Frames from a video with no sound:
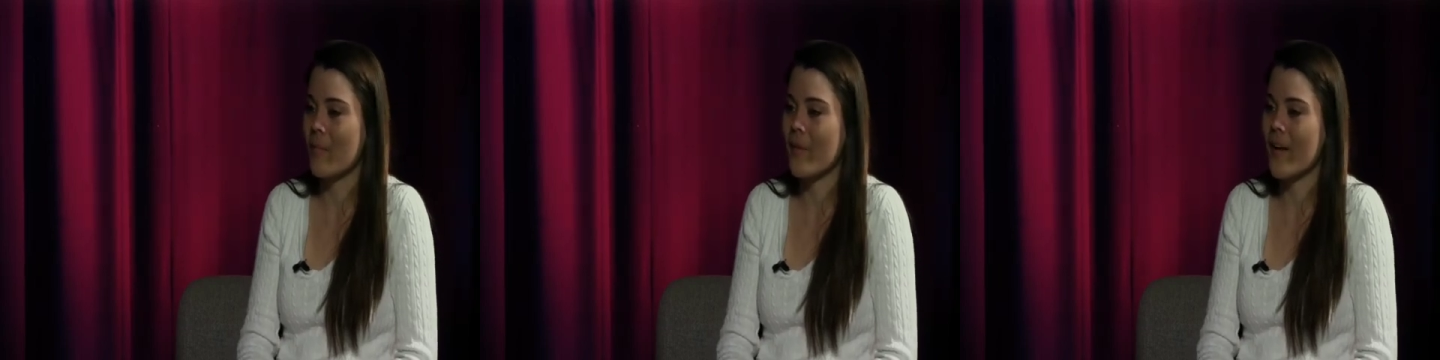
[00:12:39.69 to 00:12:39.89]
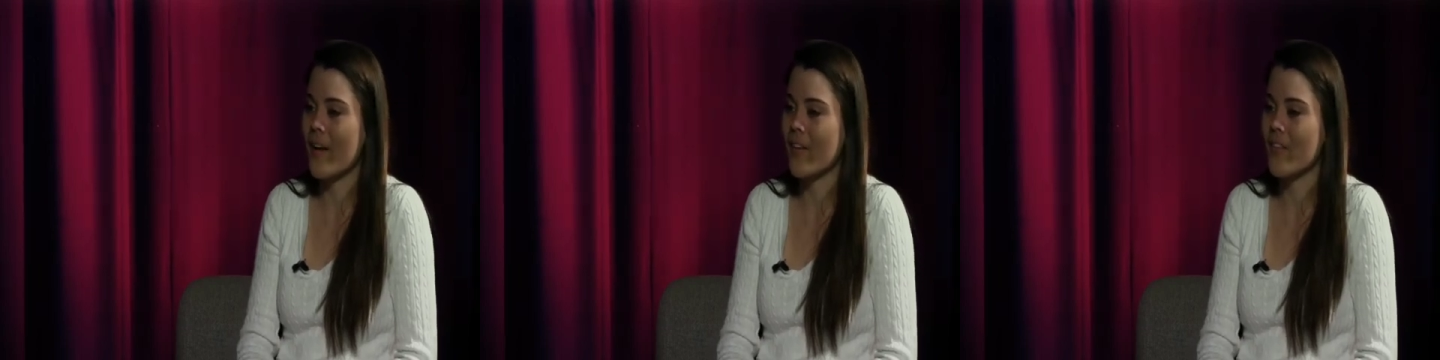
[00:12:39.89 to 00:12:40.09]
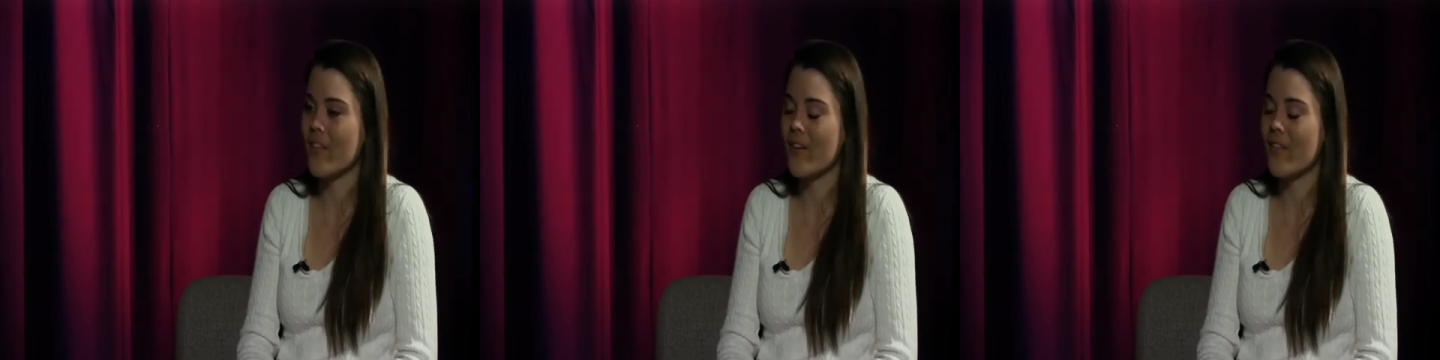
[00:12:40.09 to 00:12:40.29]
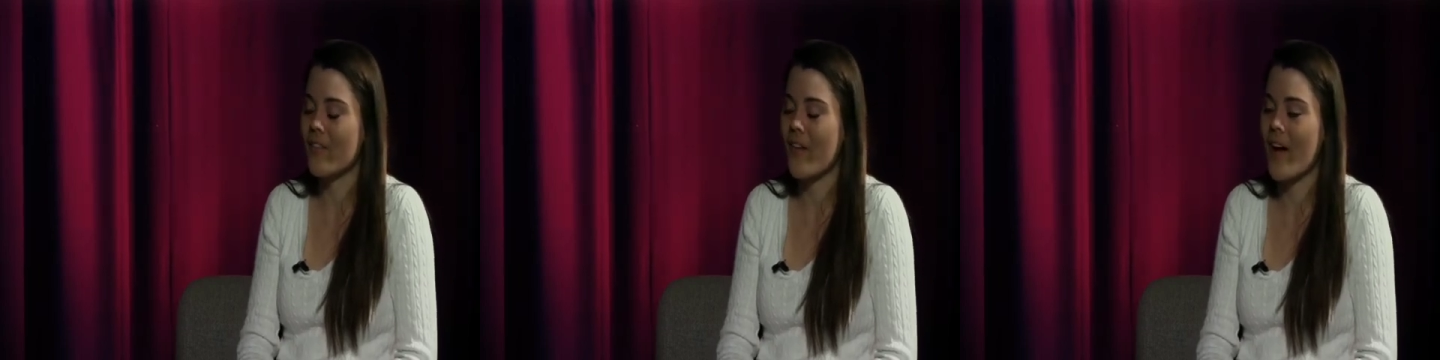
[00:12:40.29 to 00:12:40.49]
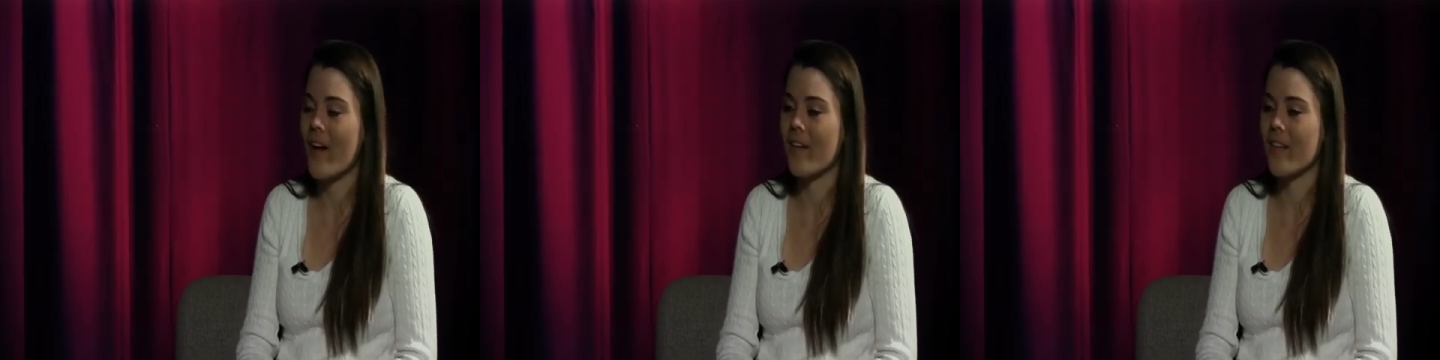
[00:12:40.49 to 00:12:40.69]
We actually
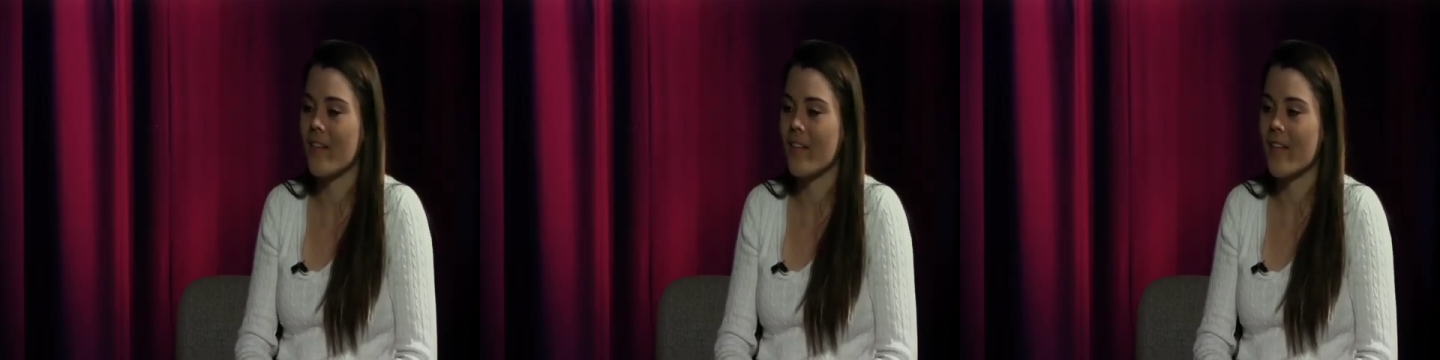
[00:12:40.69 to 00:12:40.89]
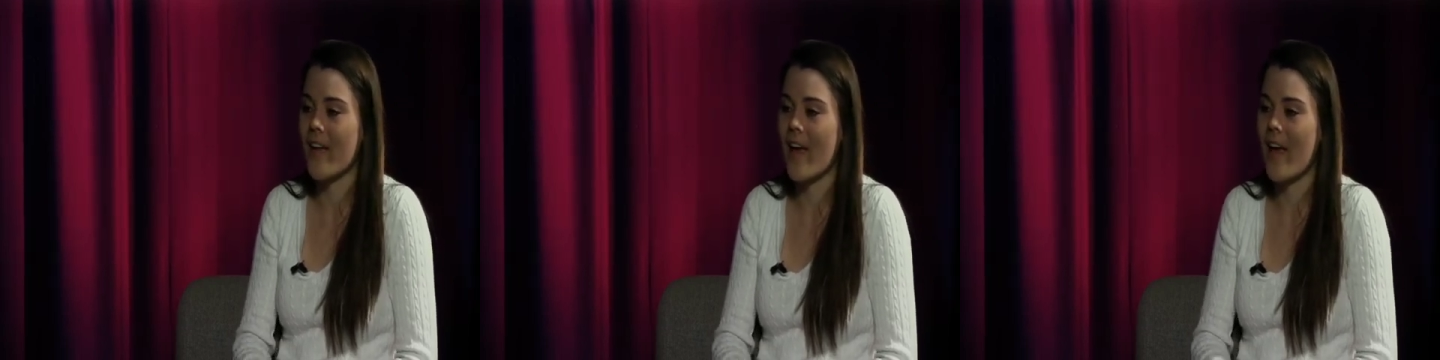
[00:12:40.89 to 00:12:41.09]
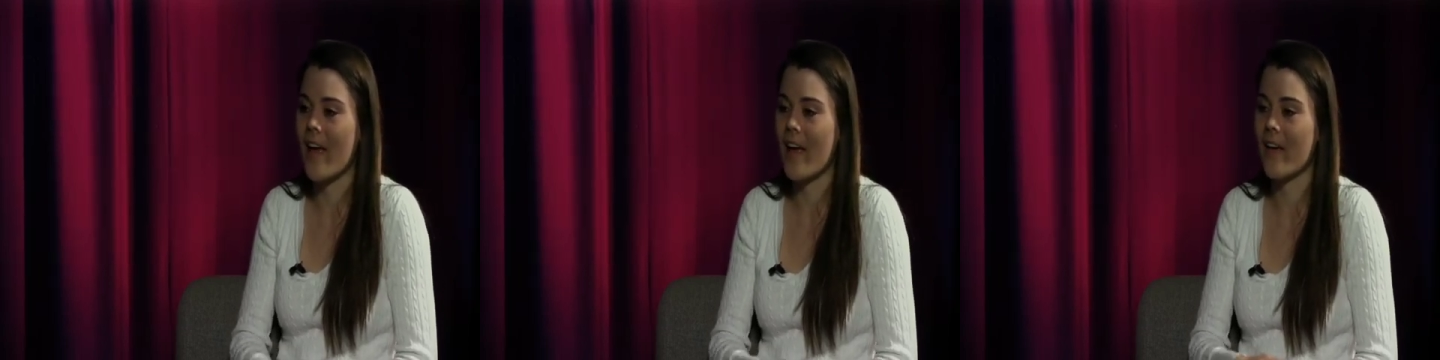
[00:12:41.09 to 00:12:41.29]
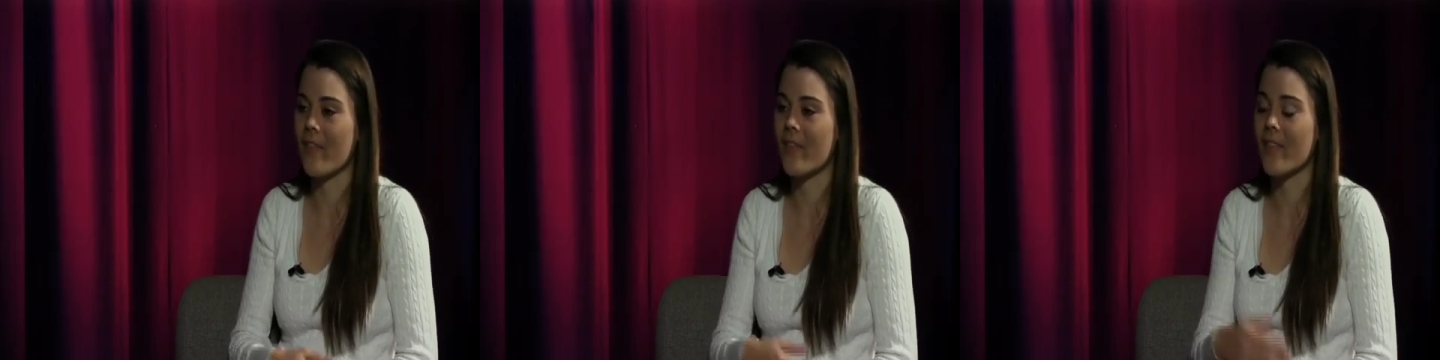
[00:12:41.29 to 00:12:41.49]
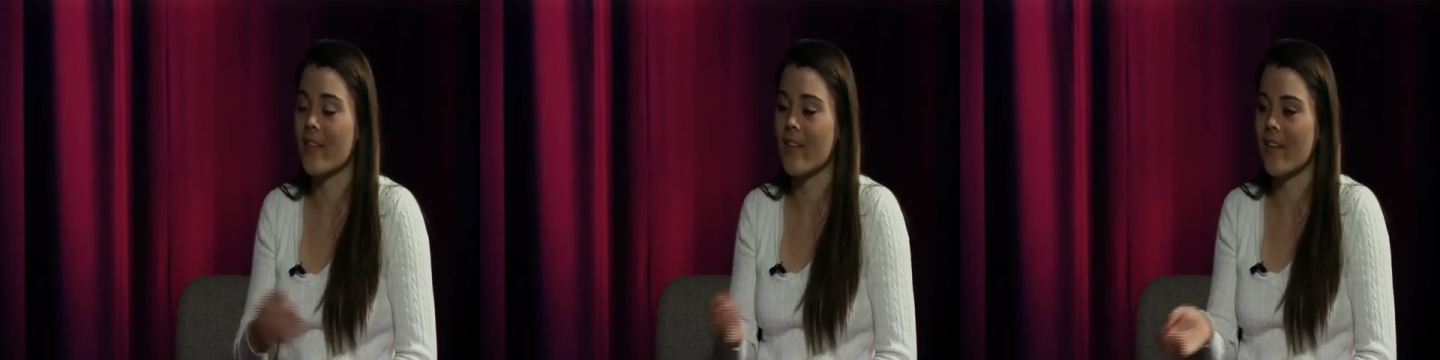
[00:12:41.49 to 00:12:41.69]
found a
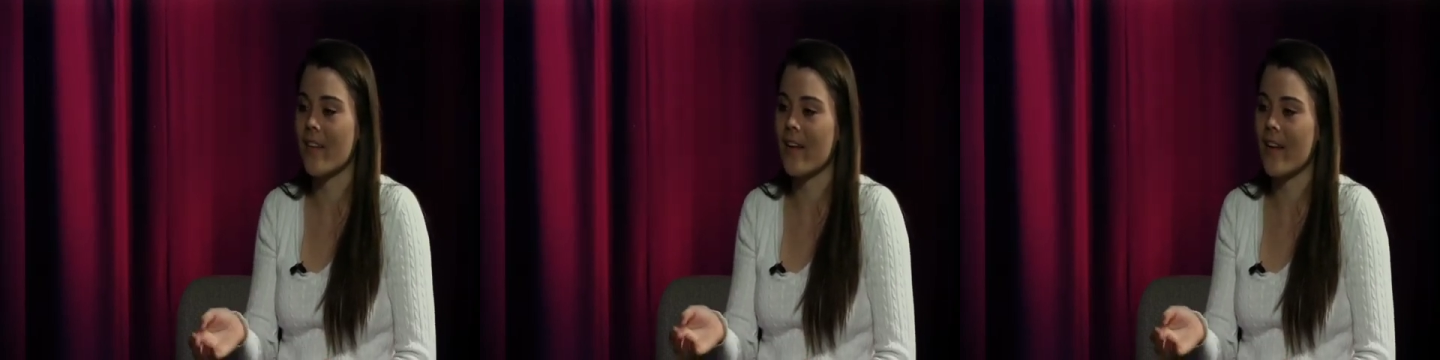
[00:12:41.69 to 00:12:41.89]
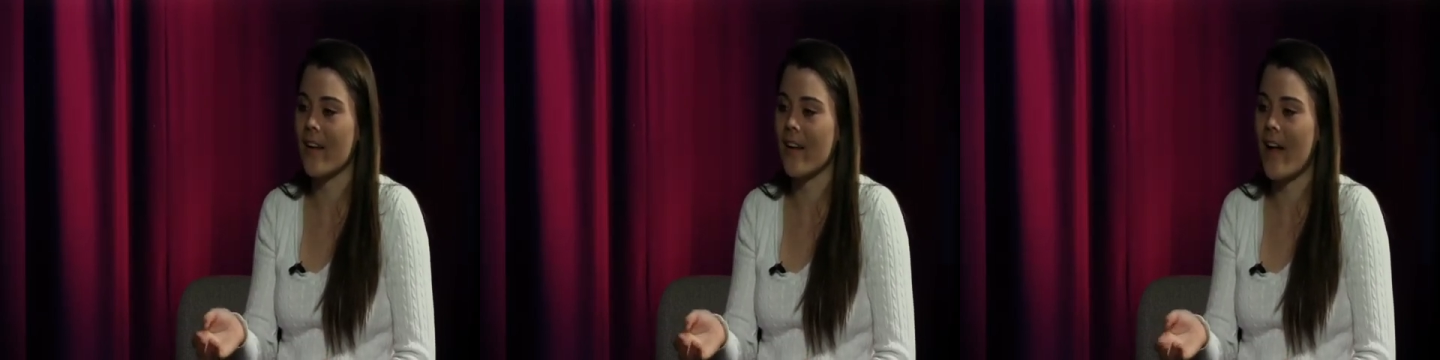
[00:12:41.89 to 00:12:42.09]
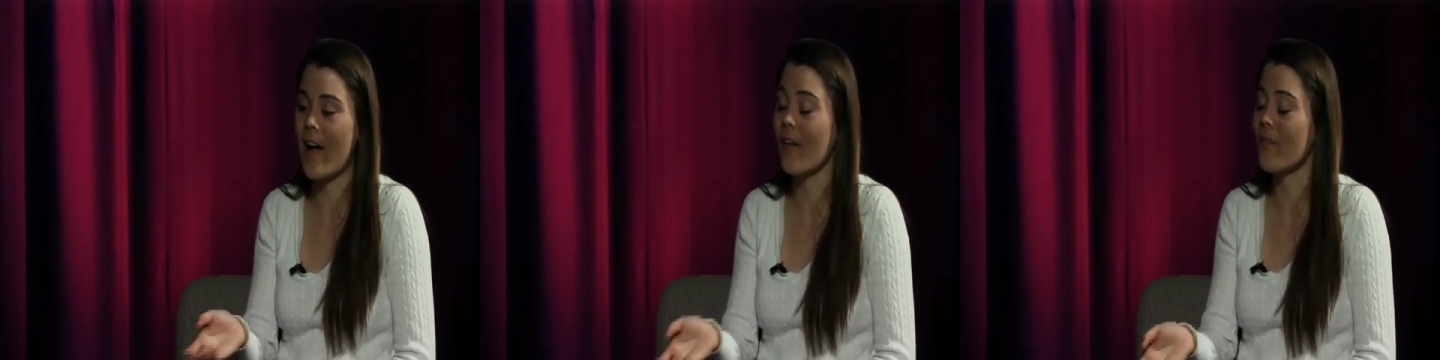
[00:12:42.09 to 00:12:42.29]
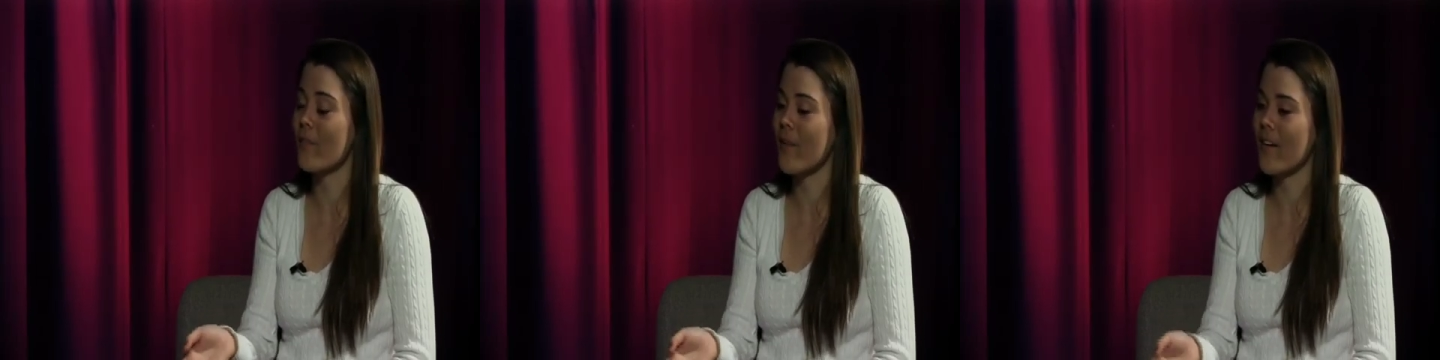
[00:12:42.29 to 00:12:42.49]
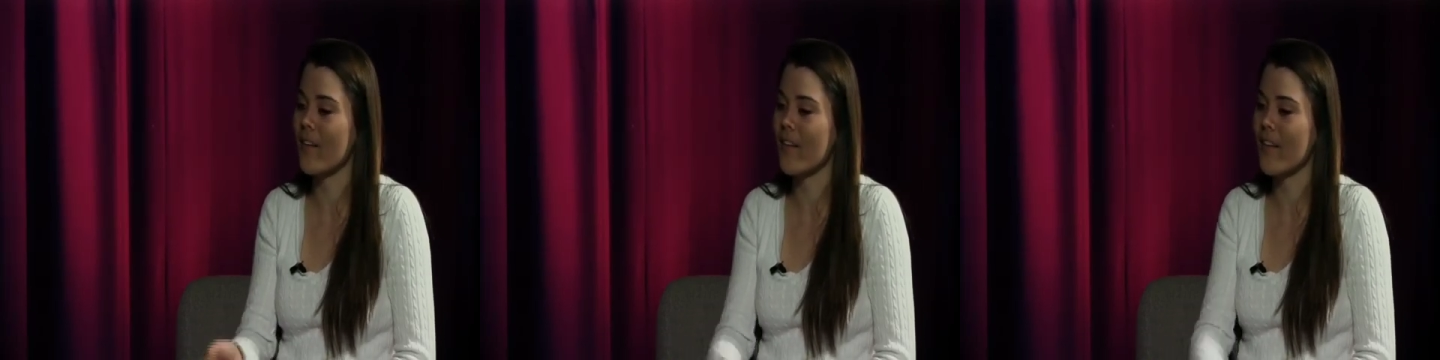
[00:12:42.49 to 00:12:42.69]
facility out in
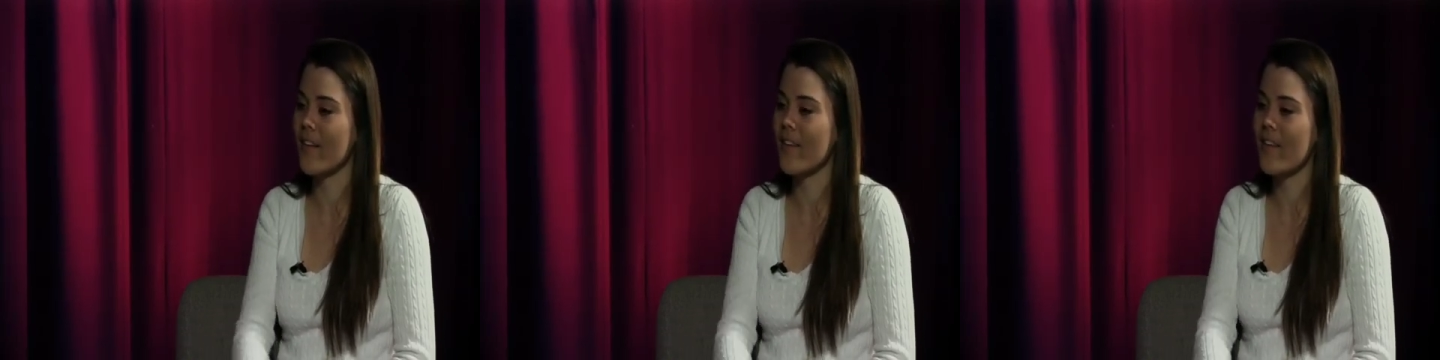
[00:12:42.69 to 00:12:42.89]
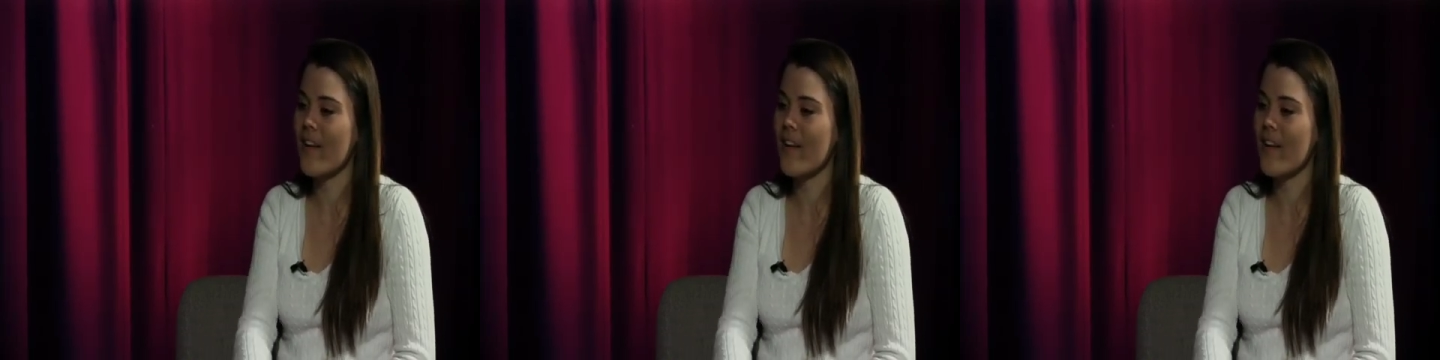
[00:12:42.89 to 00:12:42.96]
Maryland